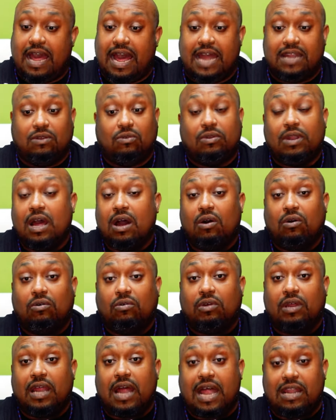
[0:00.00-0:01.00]
I don't know.
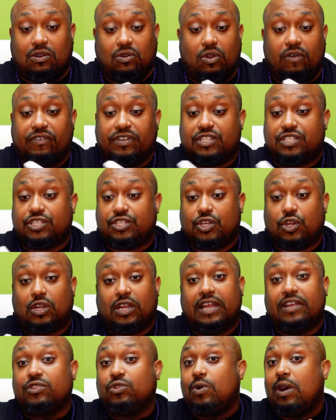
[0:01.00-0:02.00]
I don't know if it
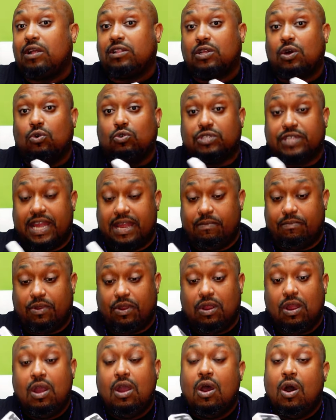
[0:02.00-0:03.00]
circulates throughout the whole
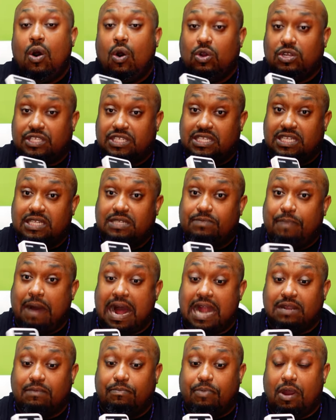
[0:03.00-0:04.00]
chamber or just this
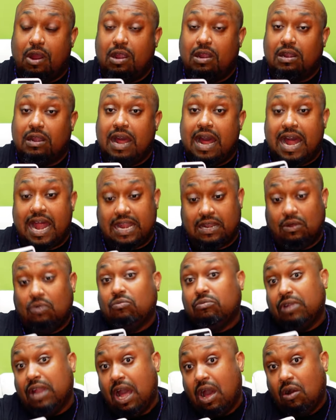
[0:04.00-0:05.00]
bottom part. I
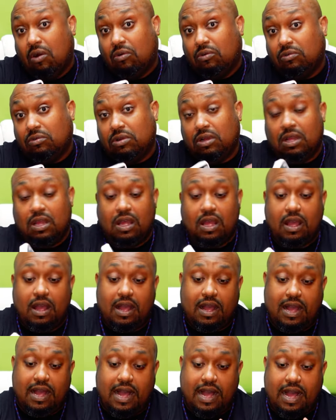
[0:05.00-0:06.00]
don't know.
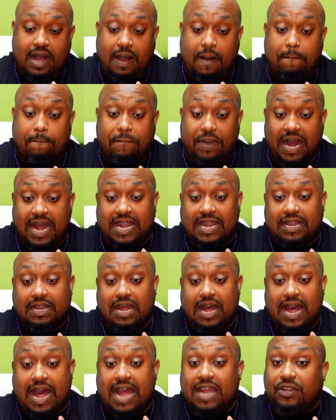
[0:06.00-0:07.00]
Um, but
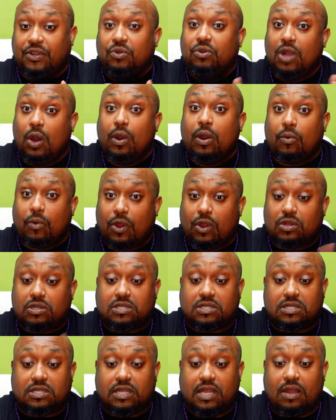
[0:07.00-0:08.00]
I do know it
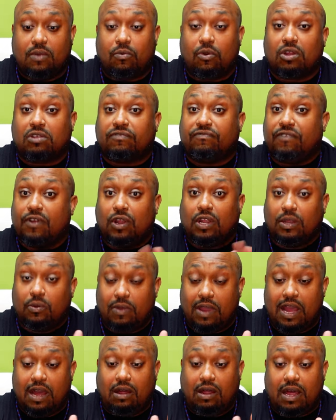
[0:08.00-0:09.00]
works. It works fairly
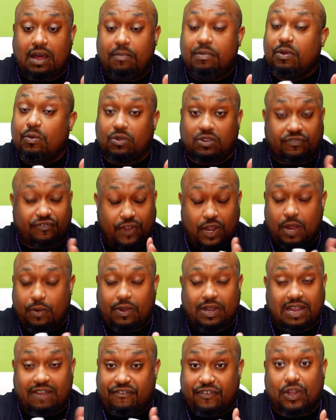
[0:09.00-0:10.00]
well. I mean, works very
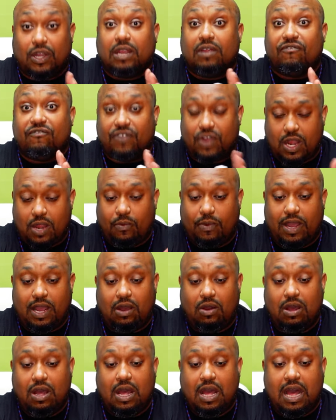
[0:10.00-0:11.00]
well, not fairly, very
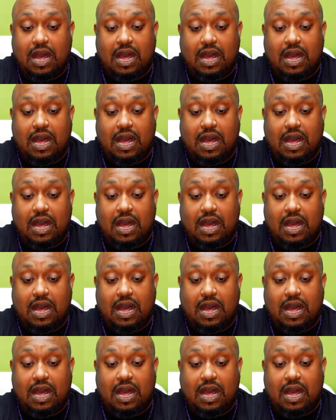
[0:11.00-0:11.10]
well.